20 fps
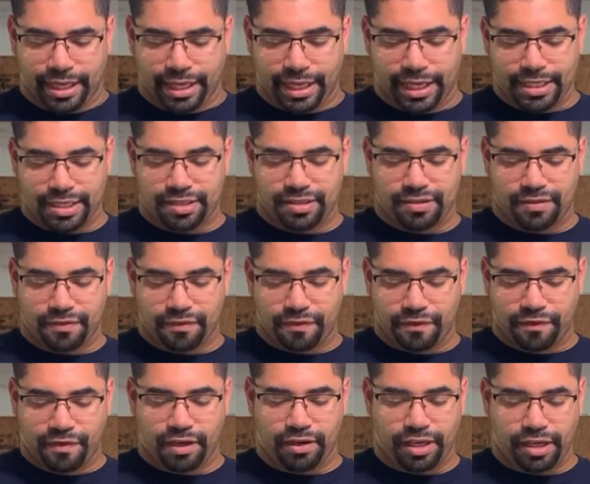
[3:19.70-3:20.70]
is
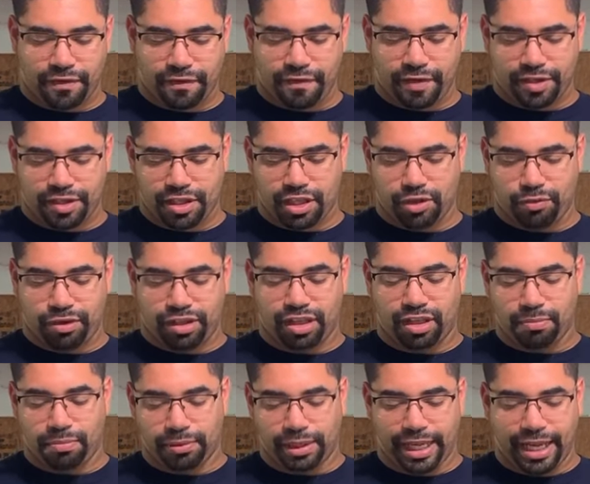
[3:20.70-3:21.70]
very efficient with the
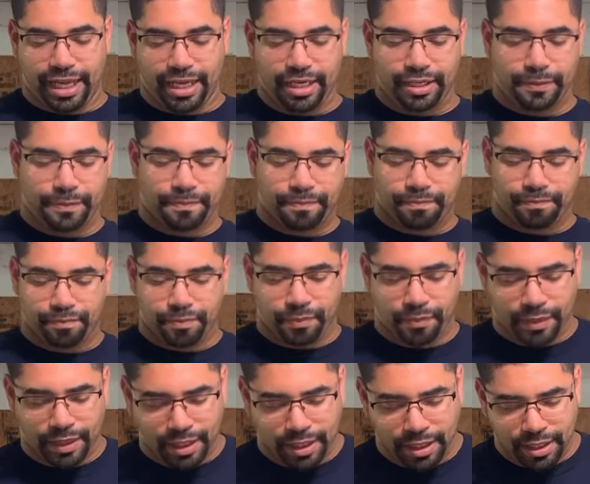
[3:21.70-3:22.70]
blade.
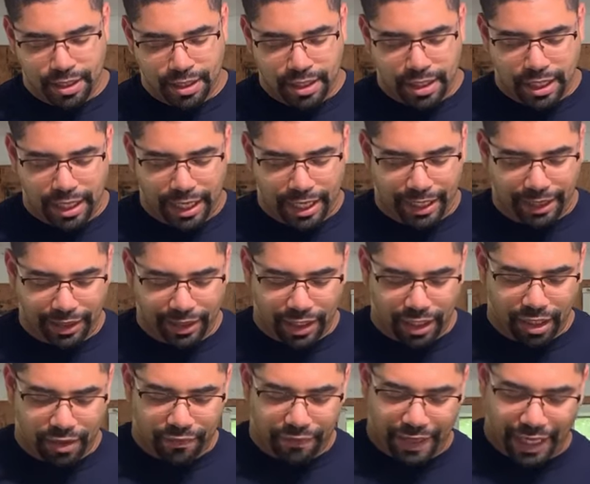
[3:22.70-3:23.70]
I
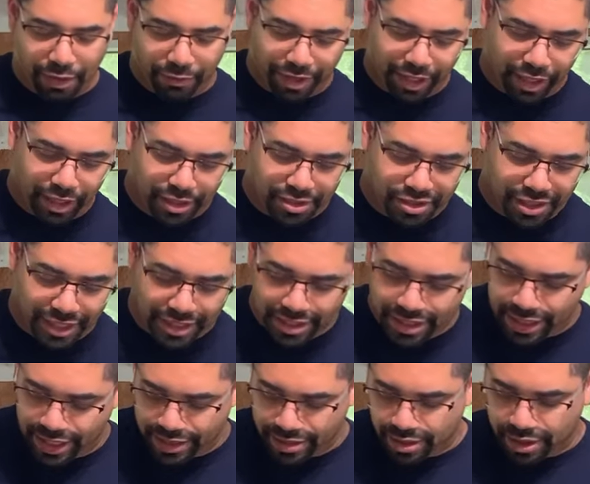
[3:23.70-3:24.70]
love how I can adjust
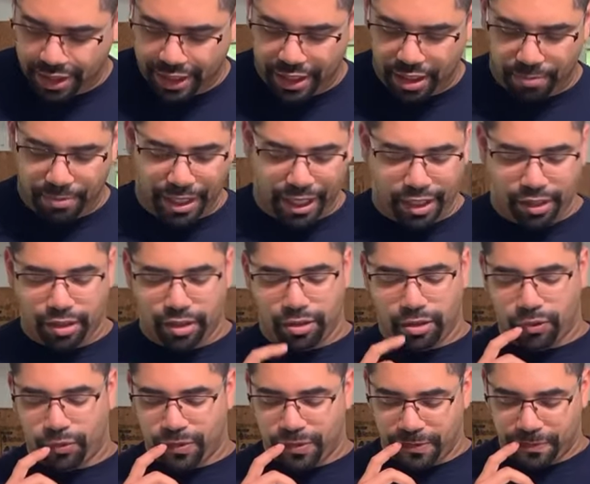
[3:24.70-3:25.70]
things on here. I'm not gonna go
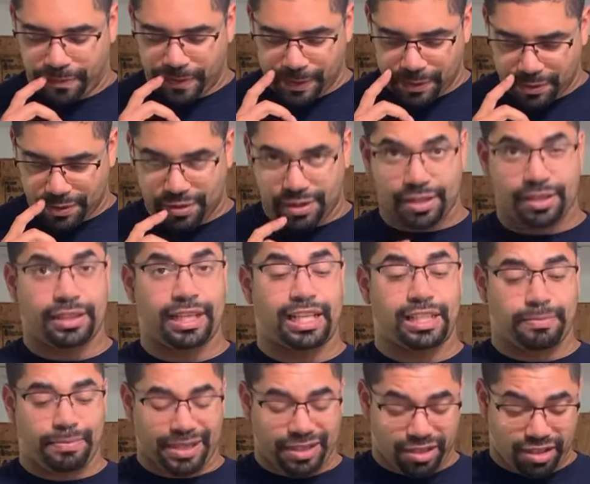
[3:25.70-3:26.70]
over the features, it's not
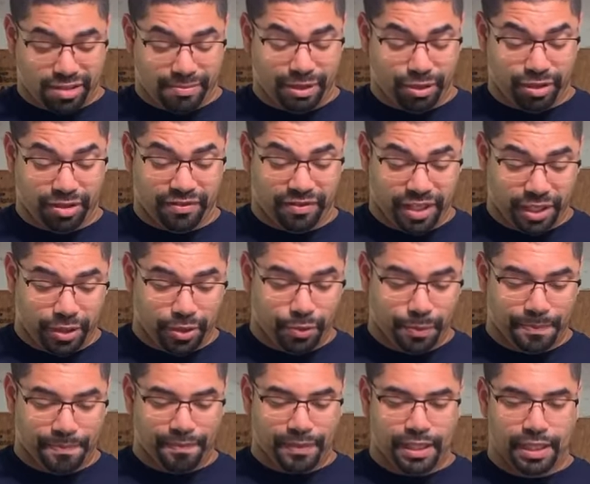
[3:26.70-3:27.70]
supposed to be review,
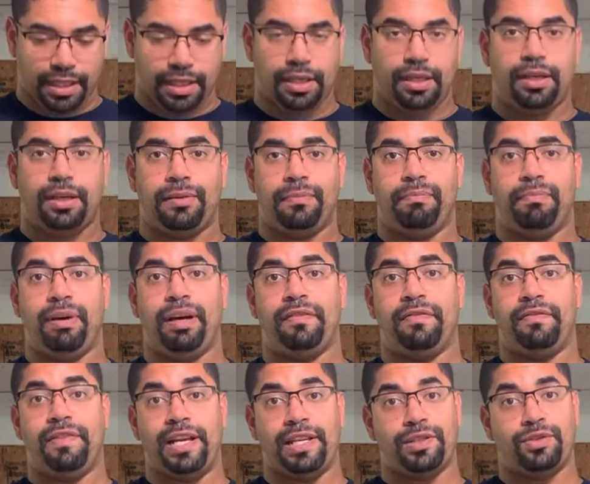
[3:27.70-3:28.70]
but
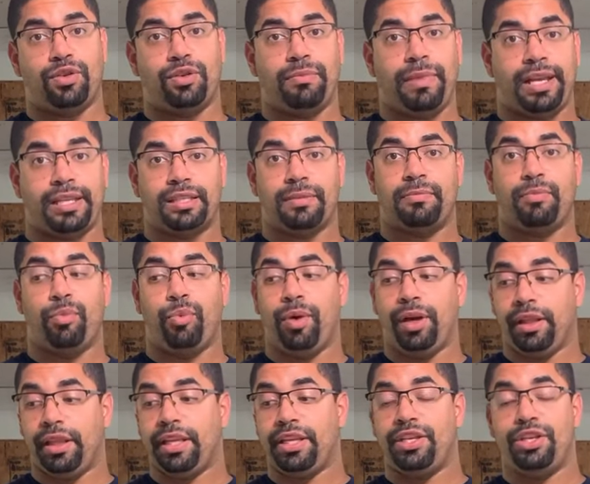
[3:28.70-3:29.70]
Festool makes some
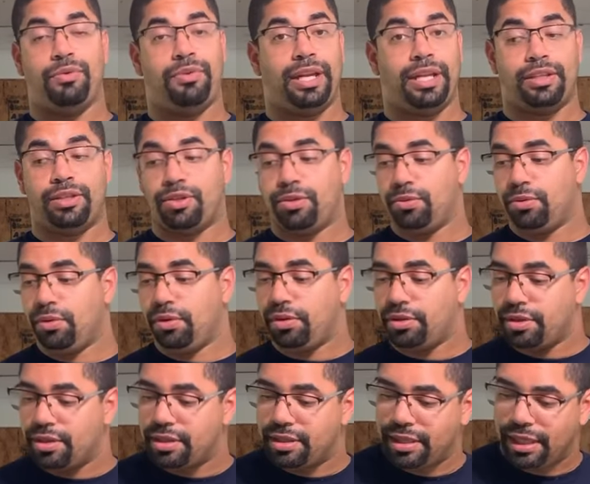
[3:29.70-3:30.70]
really unique
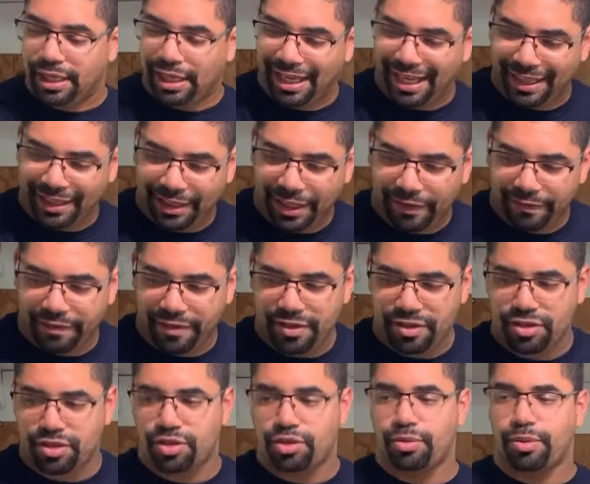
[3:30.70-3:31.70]
tools. I love this
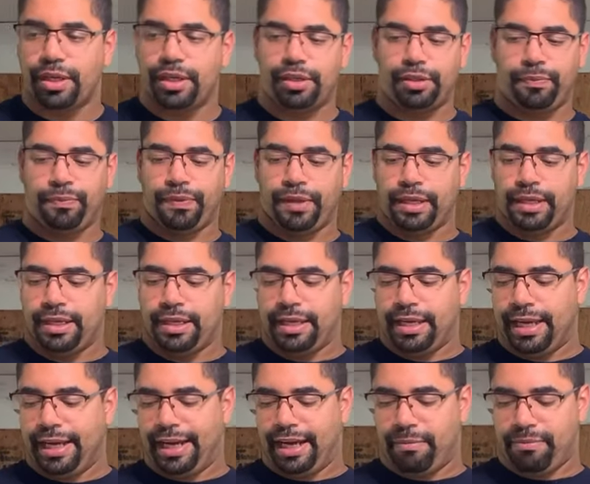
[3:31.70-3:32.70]
drill.
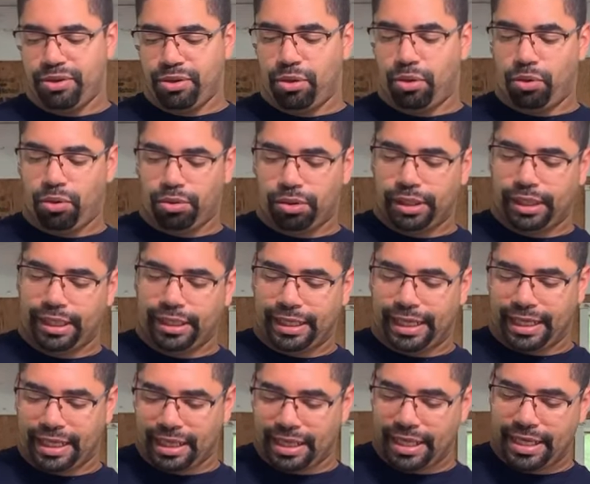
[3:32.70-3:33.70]
Um, you hold it
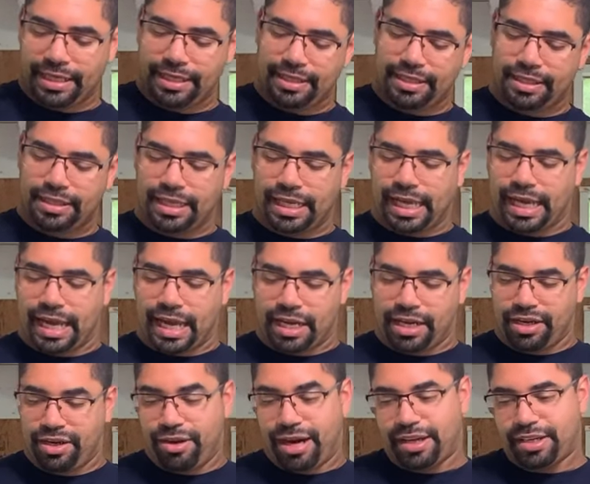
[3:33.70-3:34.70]
like this and
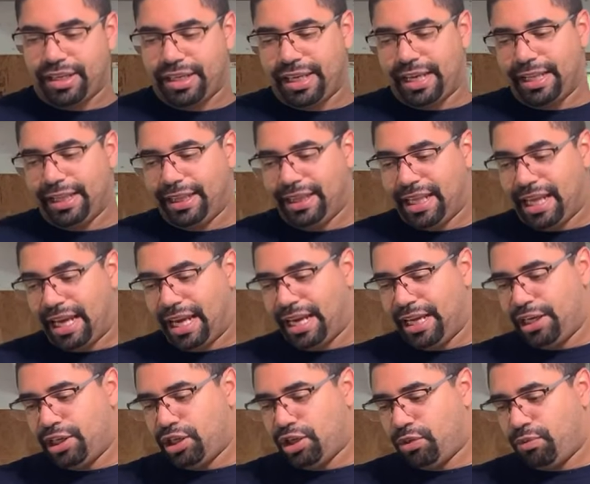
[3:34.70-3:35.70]
you're actually in
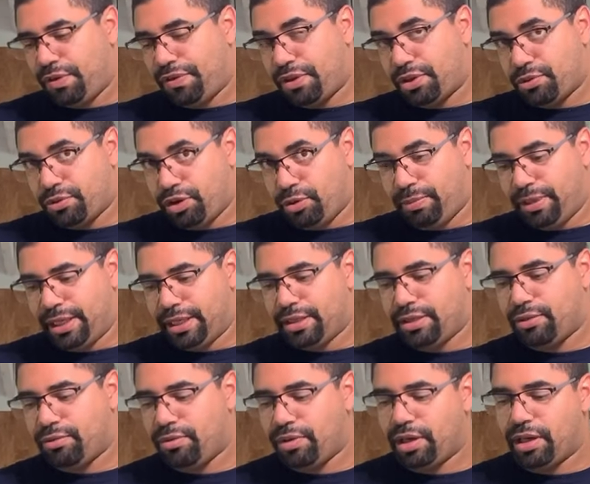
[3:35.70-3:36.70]
line with the drill bit,
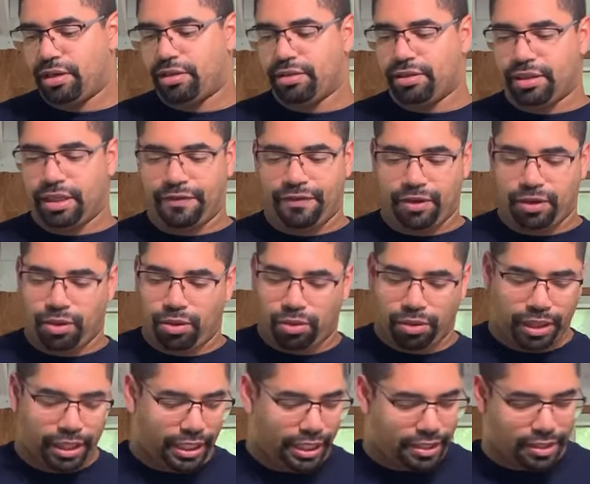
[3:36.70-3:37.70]
where if you're
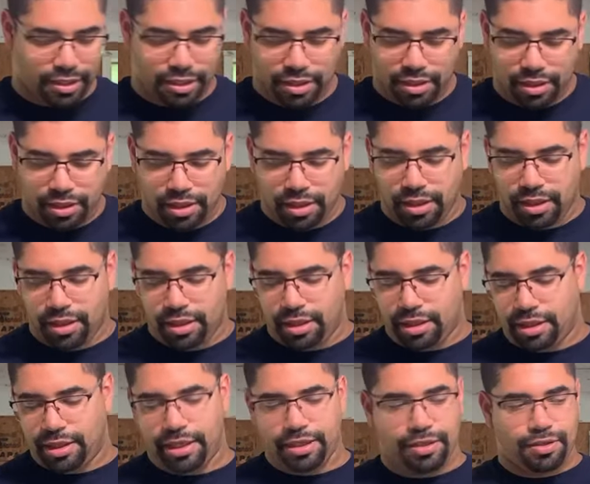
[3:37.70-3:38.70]
holding it
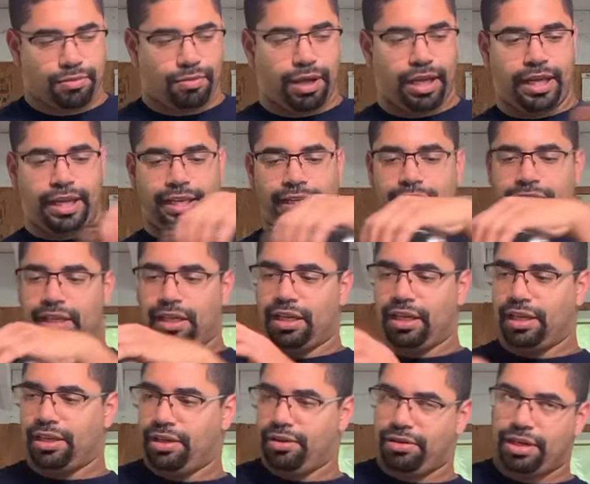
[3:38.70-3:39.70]
this way,
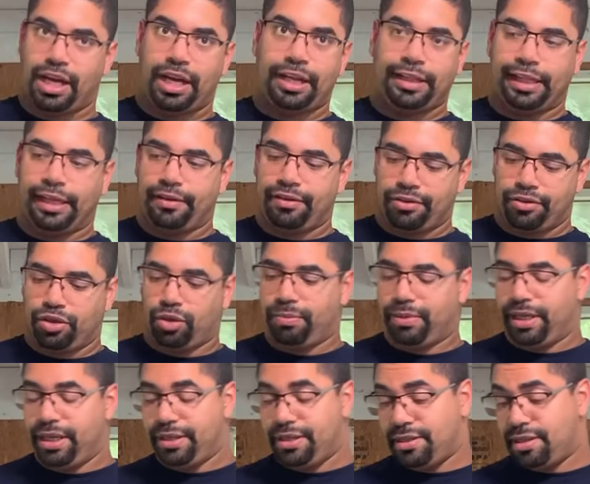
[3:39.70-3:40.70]
you're not in line with the drill bit.
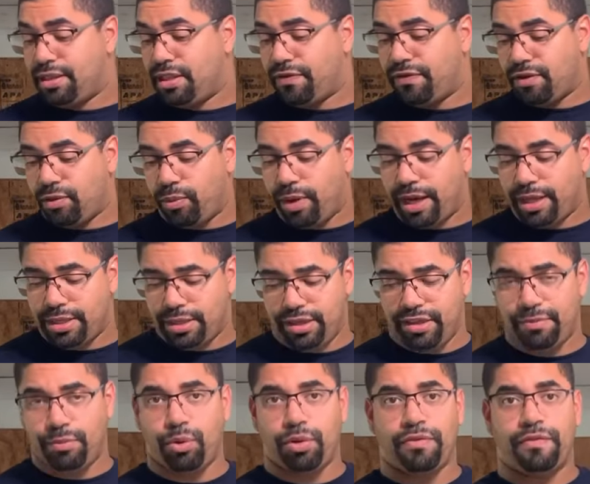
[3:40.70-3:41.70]
It's just a different way, so you
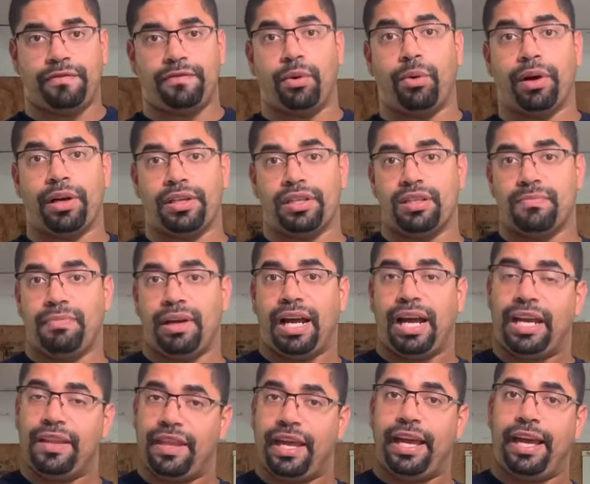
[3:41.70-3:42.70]
have more force
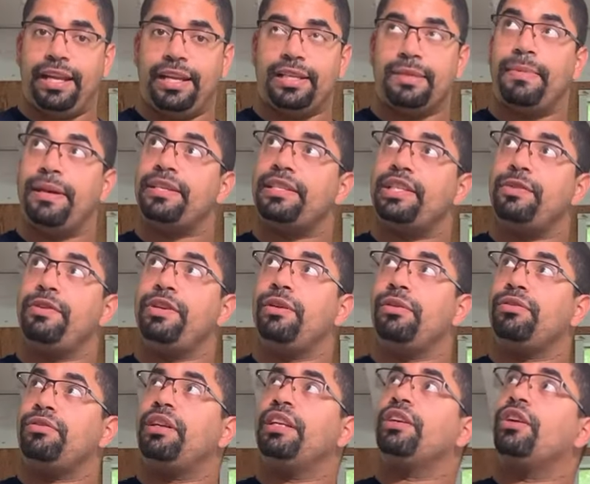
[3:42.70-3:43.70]
behind the head, especially when you're
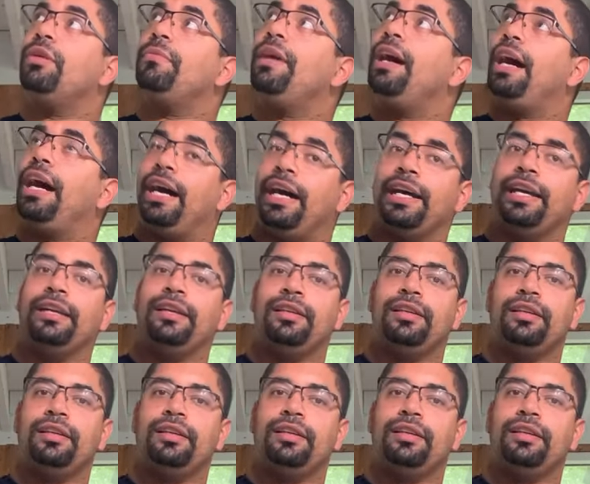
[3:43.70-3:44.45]
trying to go up high